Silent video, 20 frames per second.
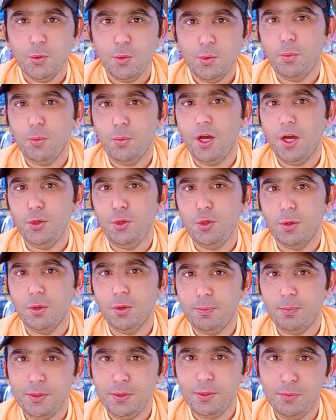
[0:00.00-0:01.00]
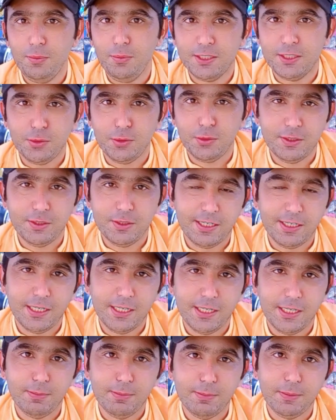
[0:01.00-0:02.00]
while your previous
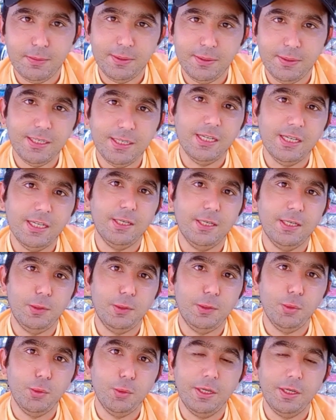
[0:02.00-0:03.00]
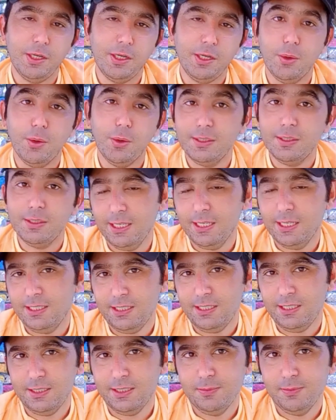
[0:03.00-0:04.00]
username remain in your account
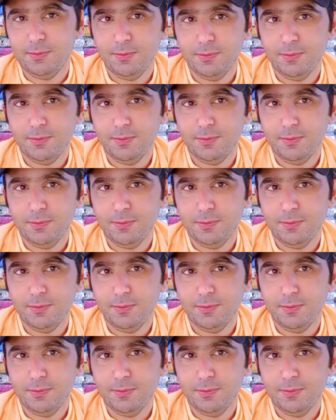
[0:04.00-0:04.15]
history.